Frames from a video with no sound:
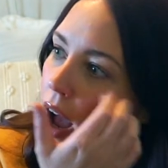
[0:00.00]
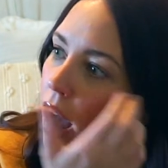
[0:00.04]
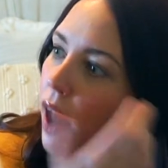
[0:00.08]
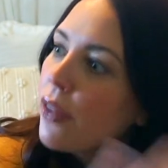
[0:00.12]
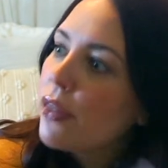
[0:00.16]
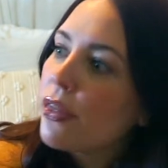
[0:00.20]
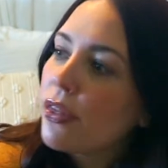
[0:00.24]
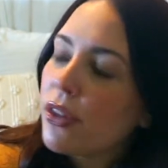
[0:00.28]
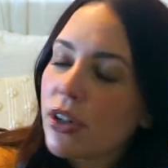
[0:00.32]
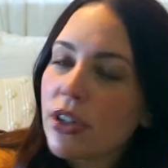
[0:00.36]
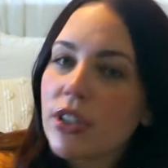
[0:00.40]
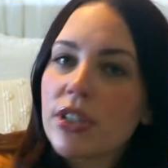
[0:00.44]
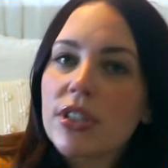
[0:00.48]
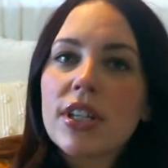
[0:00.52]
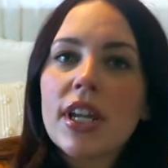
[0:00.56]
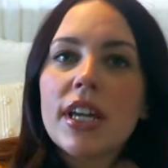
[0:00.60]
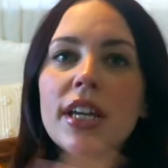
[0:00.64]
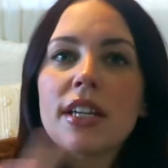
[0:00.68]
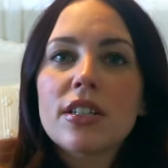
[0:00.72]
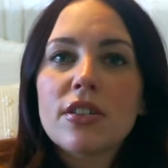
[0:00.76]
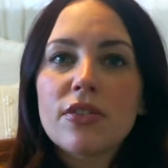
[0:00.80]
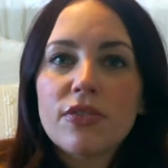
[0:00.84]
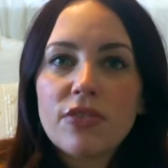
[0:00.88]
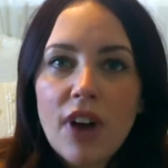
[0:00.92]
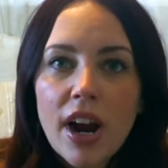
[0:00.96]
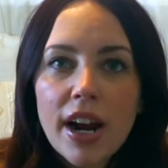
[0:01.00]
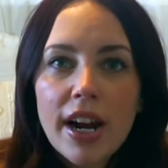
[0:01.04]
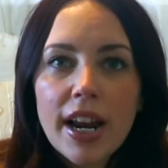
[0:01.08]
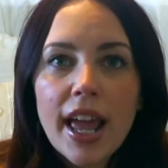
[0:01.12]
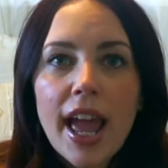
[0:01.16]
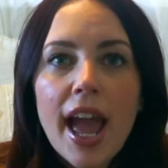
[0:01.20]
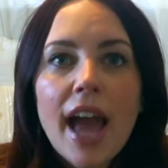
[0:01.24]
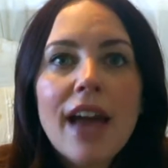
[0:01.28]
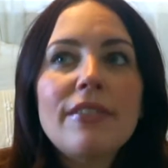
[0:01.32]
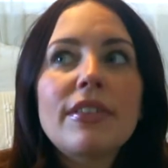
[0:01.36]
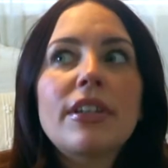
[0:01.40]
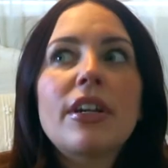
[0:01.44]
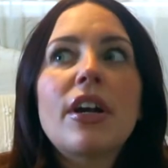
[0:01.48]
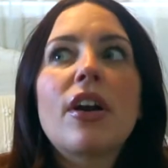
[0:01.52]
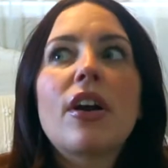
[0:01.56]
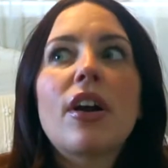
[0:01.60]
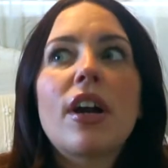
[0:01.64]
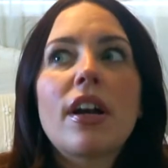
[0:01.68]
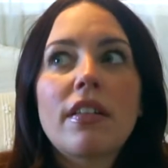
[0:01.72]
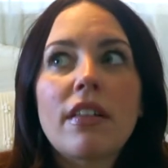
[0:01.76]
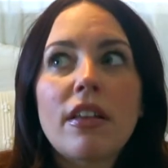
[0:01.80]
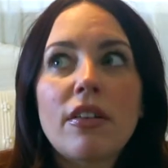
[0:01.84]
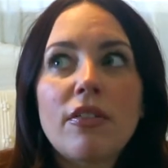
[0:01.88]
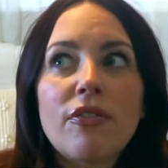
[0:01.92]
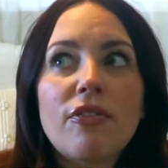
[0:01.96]
Thursday into Friday having her,
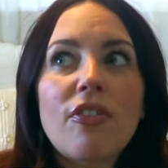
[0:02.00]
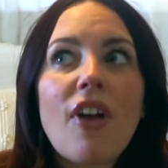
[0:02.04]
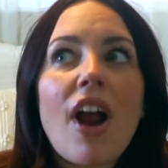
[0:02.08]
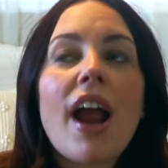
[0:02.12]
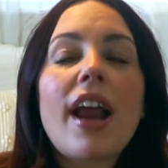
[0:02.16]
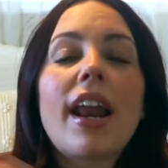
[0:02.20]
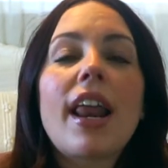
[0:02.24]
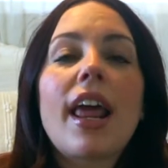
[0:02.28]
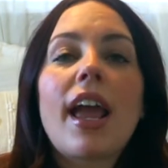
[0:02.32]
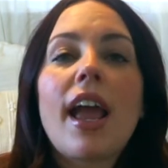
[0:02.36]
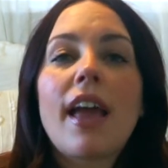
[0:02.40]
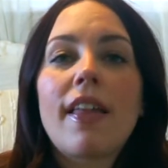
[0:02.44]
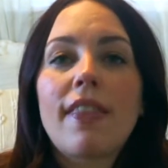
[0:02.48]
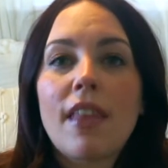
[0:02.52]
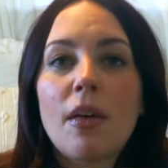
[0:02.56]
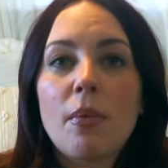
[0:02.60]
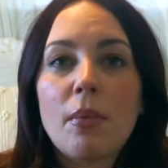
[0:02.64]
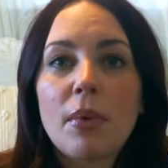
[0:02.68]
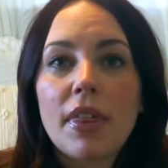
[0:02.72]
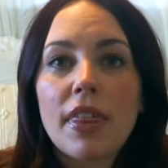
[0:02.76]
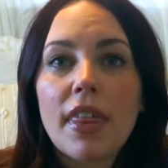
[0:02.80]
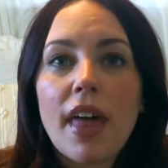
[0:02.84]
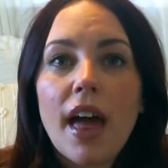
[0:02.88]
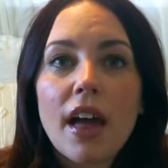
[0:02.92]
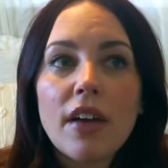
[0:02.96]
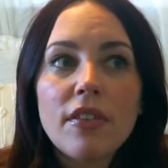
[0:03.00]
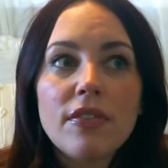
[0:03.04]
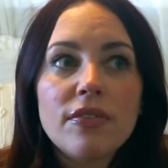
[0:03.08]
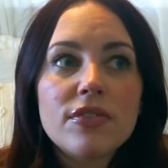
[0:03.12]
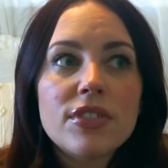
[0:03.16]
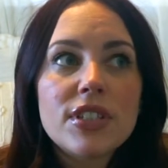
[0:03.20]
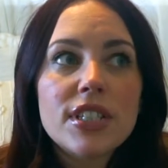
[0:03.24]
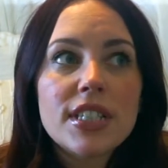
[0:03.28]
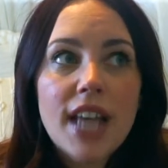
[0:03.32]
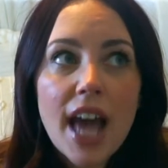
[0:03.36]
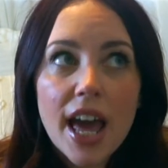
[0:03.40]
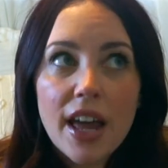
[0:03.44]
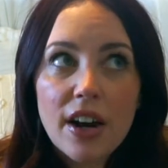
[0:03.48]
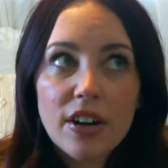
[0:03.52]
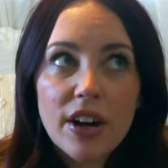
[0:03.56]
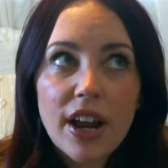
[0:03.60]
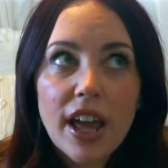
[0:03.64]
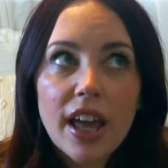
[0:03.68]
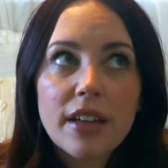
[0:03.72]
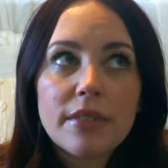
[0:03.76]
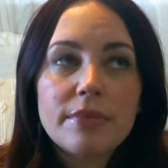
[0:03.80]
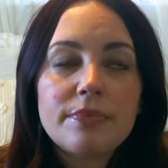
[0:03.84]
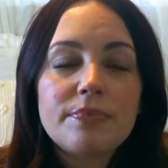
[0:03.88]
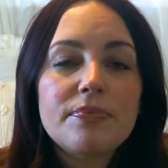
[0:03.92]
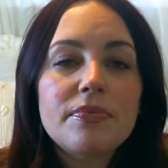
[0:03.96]
and then Friday, and then we left
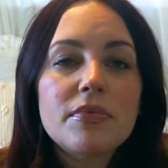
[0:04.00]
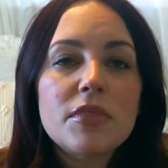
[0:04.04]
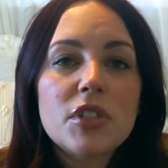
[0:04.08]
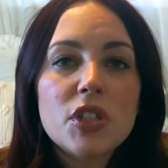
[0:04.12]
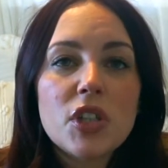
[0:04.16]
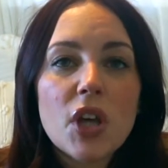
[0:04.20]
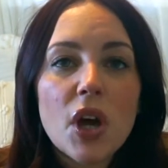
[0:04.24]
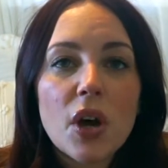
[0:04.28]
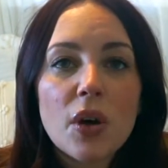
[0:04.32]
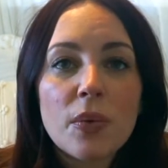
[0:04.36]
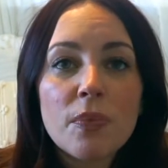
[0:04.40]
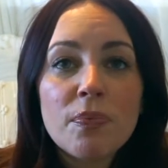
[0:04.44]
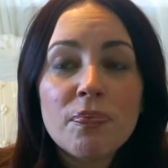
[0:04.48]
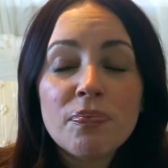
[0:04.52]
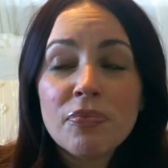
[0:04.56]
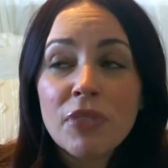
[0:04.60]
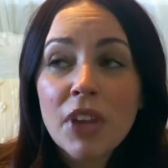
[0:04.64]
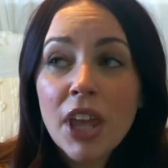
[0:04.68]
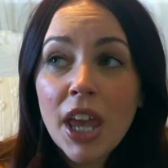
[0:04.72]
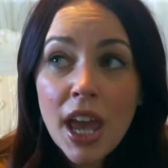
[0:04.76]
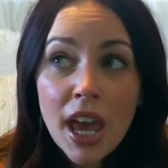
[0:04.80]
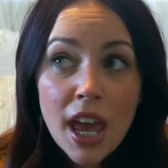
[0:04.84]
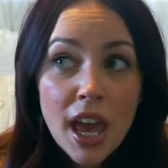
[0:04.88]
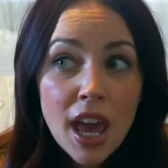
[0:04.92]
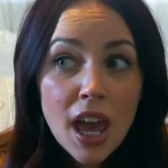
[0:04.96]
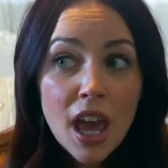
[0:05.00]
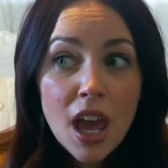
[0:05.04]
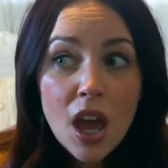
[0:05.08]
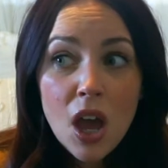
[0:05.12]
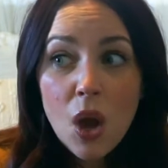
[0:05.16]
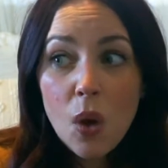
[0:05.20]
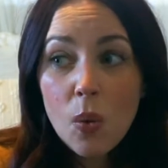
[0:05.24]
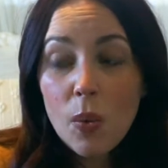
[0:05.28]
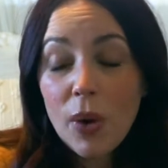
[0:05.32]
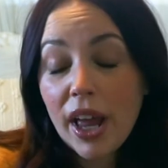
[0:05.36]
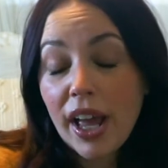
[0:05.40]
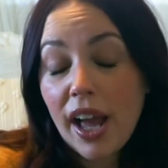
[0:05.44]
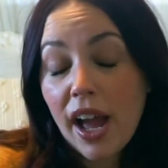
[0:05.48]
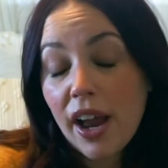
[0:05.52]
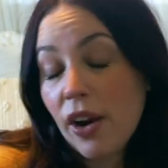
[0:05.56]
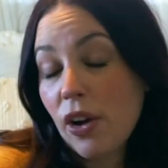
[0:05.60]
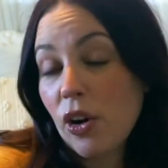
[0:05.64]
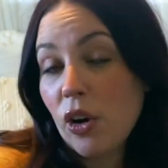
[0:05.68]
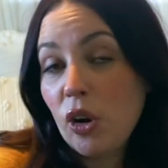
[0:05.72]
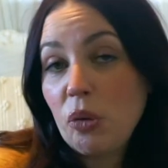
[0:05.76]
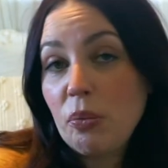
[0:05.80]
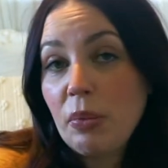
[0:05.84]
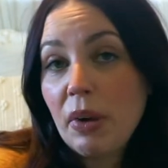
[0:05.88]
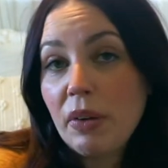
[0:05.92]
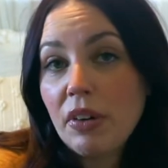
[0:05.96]
Saturday. So when I got
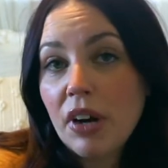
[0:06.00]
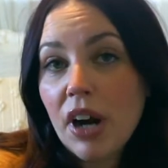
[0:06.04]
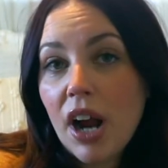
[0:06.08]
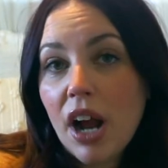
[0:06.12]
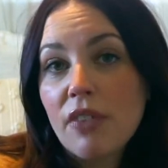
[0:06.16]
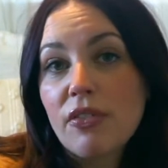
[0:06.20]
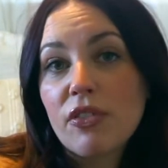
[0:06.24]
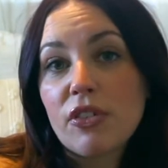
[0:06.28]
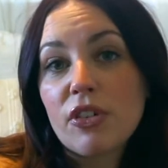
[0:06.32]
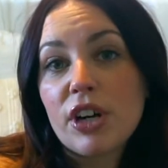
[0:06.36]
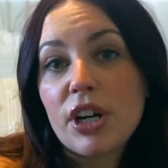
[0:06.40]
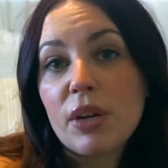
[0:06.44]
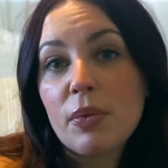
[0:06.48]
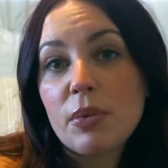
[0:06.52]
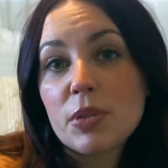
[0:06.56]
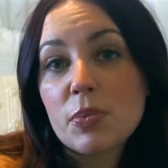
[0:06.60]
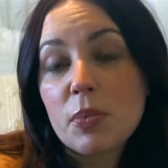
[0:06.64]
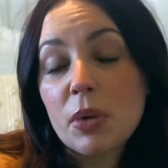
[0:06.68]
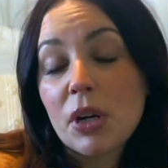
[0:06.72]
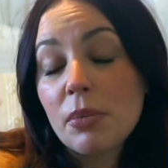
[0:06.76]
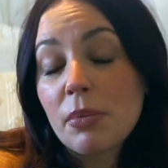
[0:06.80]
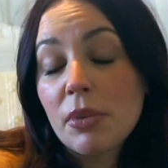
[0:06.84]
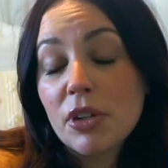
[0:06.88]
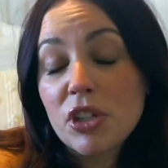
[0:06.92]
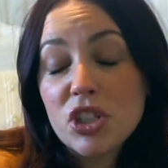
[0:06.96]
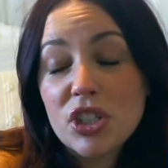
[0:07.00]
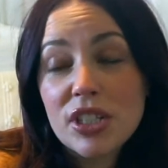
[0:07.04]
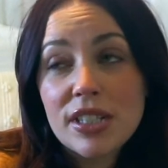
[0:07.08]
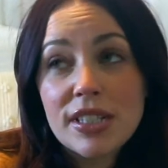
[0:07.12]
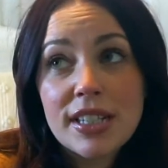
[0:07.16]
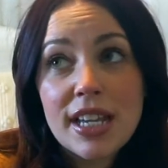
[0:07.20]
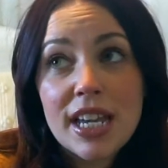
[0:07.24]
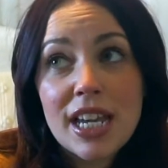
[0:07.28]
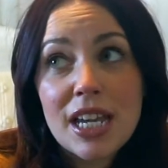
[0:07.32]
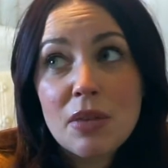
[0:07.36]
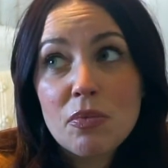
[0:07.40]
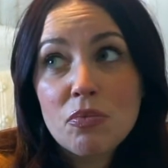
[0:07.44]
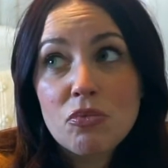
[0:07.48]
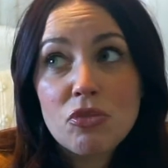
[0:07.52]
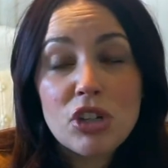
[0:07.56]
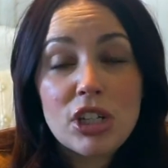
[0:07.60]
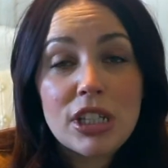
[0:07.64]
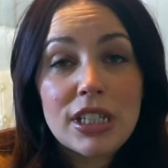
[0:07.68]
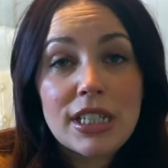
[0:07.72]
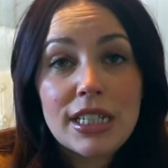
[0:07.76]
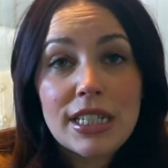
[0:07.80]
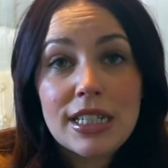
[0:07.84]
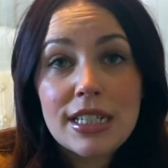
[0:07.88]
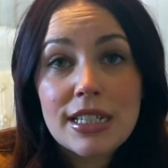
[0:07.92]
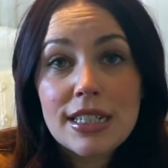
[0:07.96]
home, my recovery was pretty much the same,
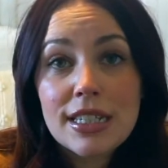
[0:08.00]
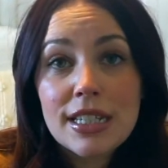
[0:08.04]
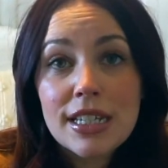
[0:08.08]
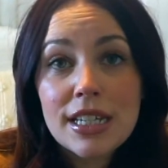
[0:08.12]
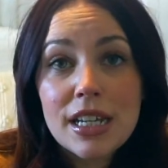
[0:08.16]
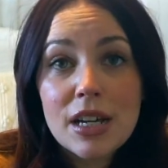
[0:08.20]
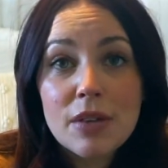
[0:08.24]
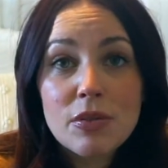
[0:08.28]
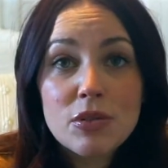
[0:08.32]
really easy.